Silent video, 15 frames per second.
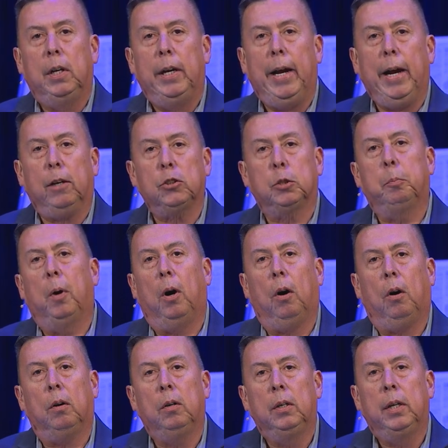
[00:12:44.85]
how
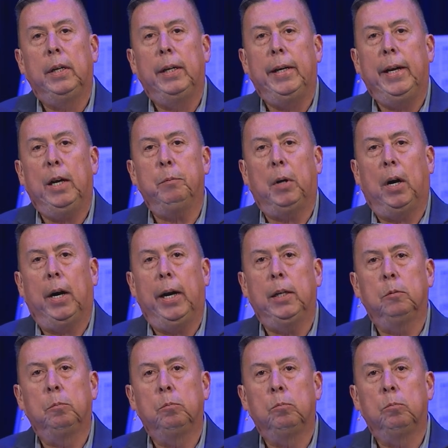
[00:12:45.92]
small am I?